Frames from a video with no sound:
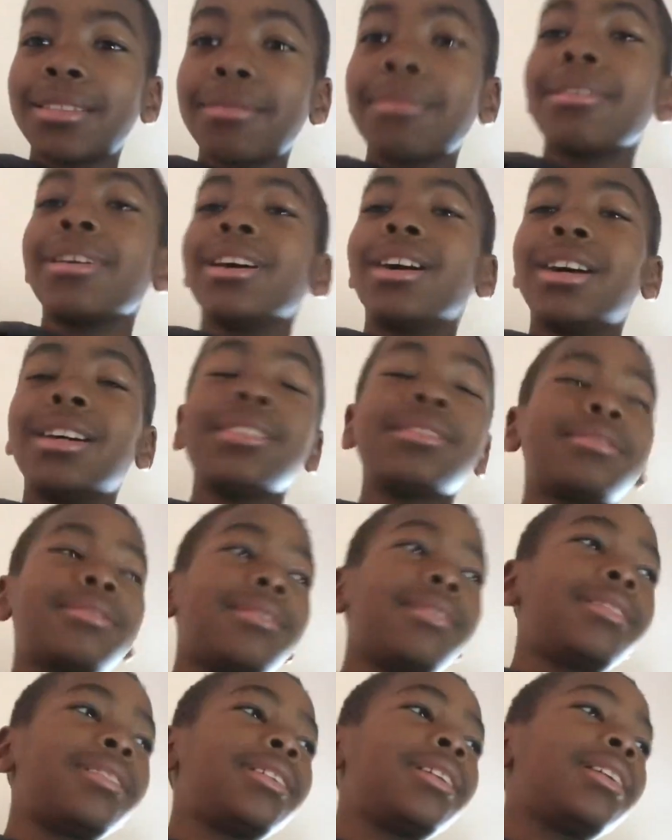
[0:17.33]

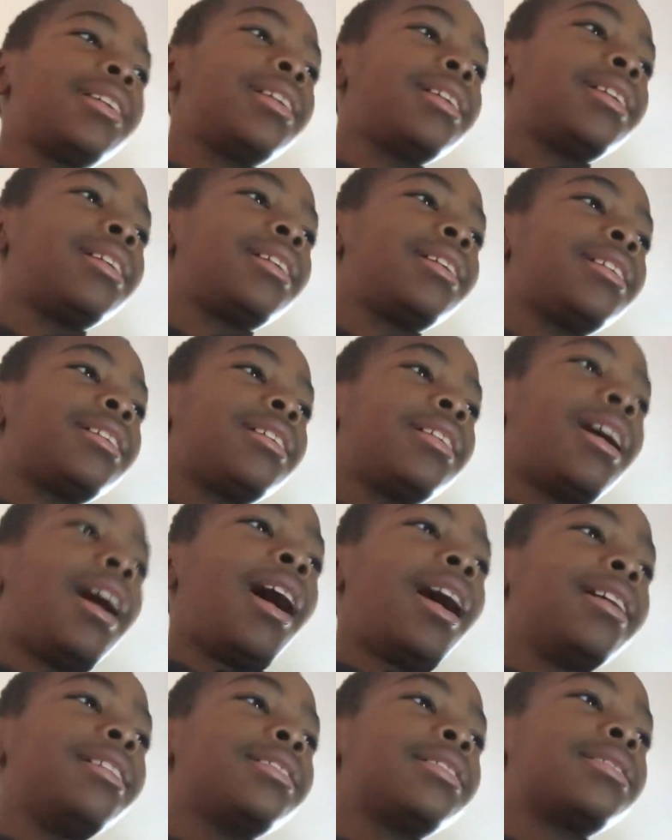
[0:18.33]
300.
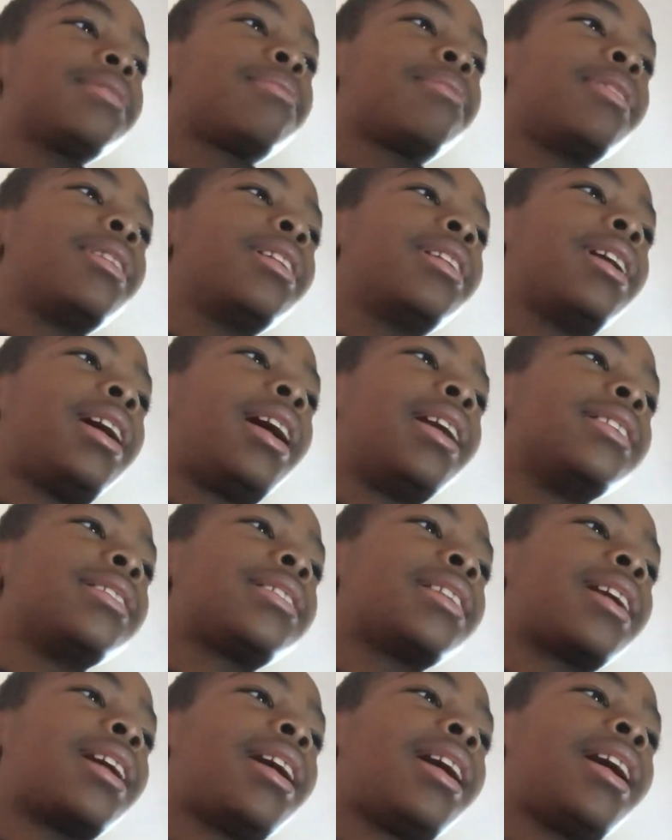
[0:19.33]
I just
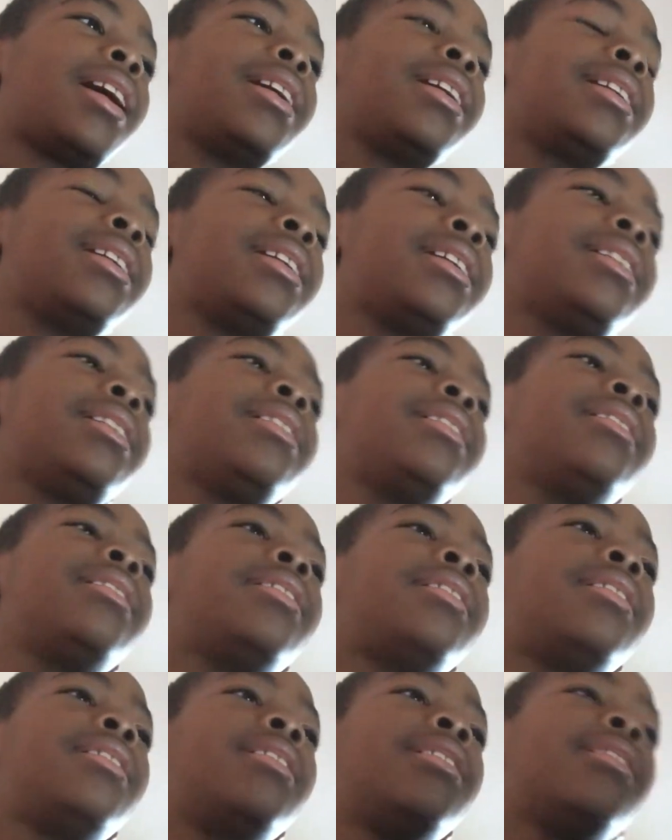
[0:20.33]
realized I
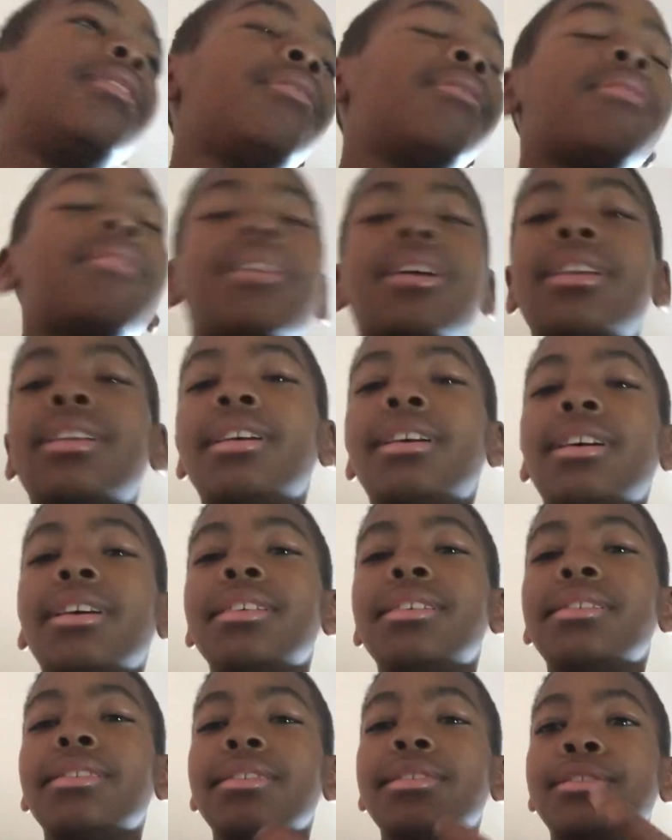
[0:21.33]
hit
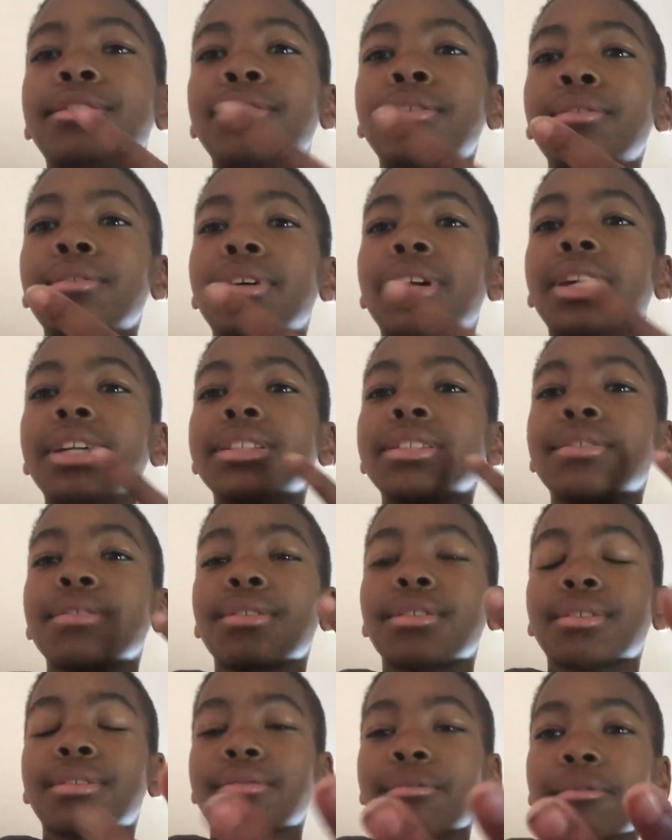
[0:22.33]
100,
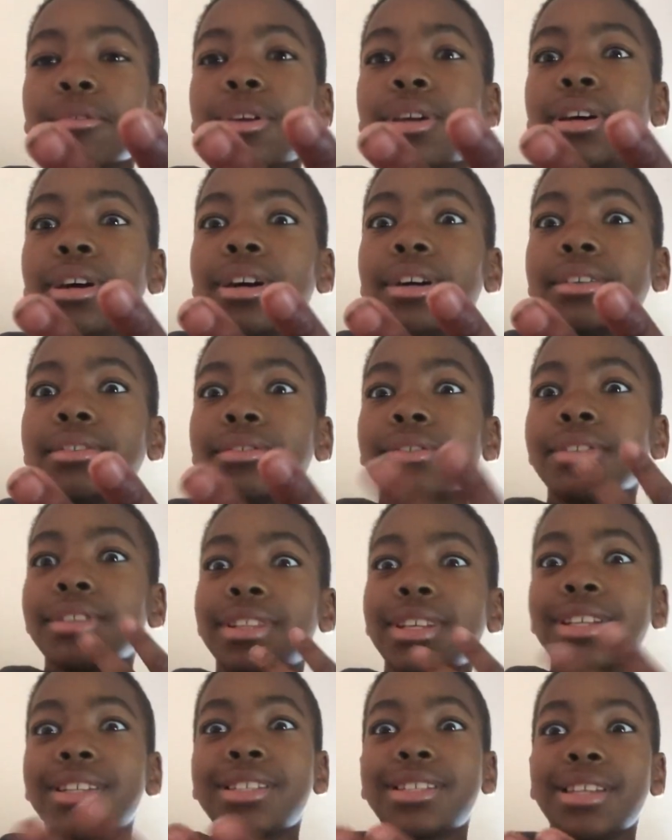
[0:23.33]
200, 300
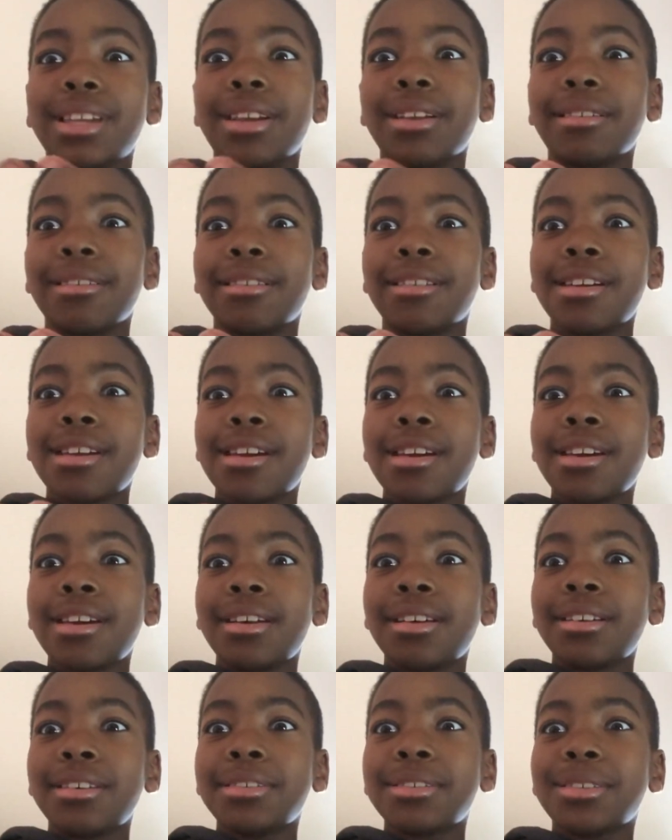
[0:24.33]
this year.
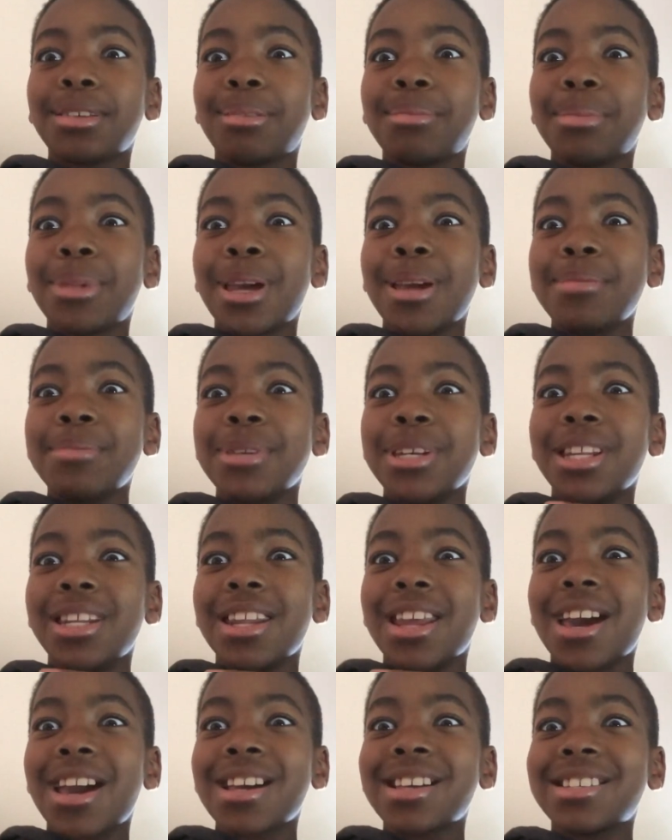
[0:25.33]
So maybe
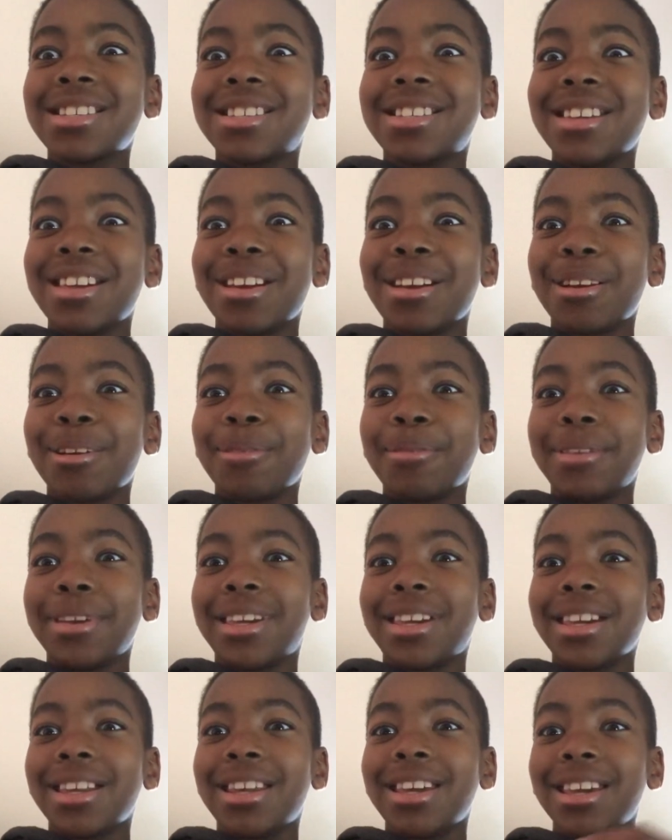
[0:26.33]
next year we
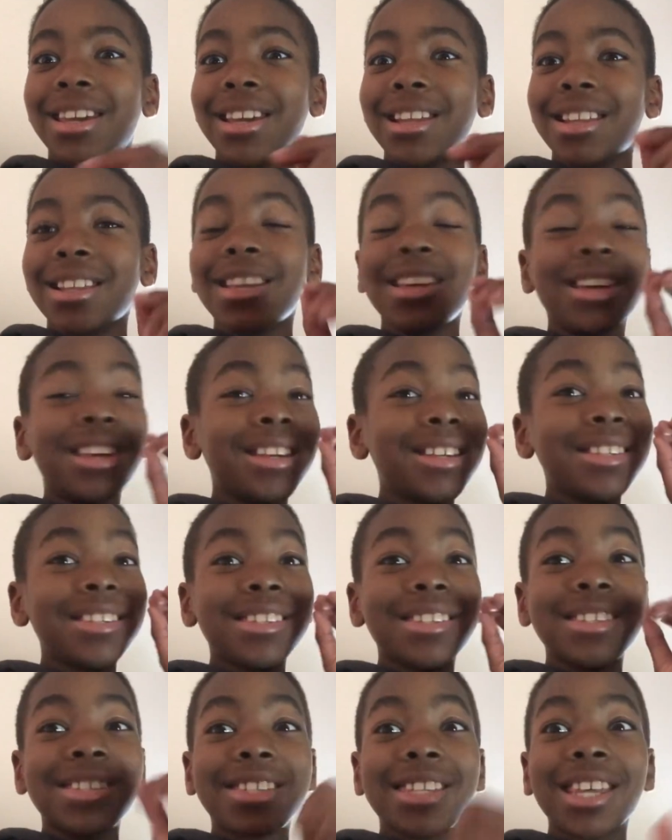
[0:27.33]
could hit
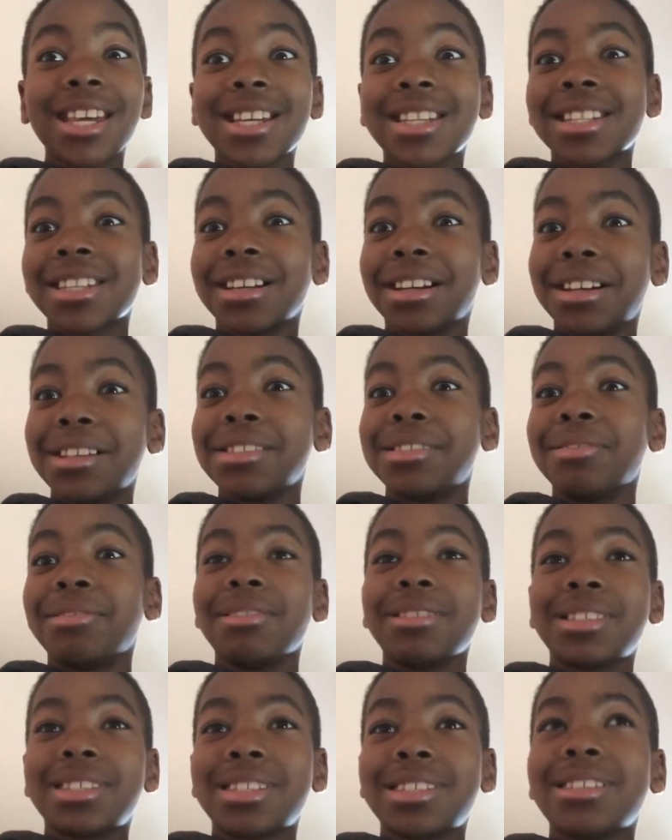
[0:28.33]

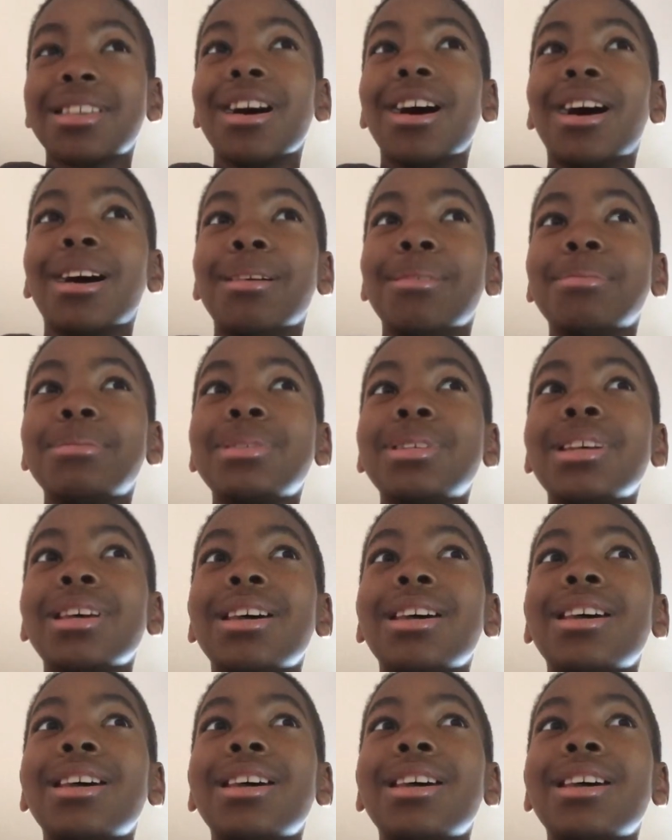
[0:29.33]
600 subs